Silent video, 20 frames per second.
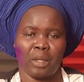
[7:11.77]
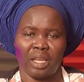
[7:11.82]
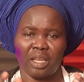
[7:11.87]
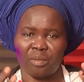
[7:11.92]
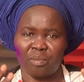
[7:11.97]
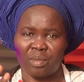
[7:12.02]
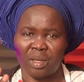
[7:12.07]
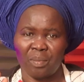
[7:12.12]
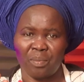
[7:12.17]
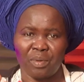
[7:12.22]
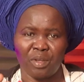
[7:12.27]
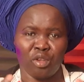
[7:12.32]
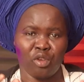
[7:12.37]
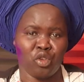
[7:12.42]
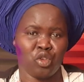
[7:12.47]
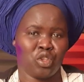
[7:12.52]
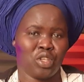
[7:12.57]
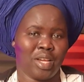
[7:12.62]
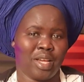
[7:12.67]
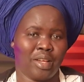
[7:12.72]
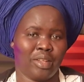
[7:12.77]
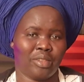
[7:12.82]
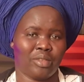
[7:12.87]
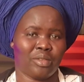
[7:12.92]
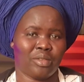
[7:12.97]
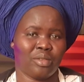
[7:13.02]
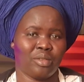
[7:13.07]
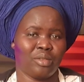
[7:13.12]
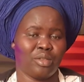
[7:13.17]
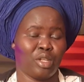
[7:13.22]
It may be your
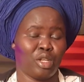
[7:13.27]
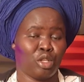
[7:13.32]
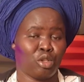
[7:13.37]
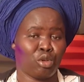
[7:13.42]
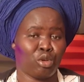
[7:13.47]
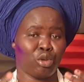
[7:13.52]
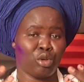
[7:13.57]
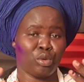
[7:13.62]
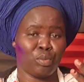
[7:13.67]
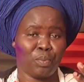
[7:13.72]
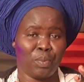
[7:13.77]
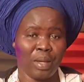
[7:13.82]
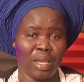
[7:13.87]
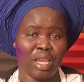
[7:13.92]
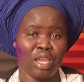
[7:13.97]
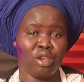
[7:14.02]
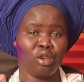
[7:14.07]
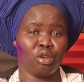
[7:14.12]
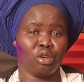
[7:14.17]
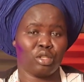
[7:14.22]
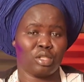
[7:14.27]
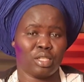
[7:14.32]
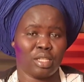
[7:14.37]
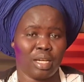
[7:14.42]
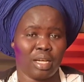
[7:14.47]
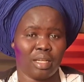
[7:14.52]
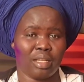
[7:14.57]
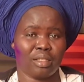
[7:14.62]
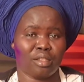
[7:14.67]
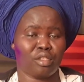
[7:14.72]
child. It could be your
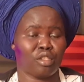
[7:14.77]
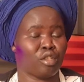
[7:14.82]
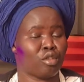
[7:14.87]
child.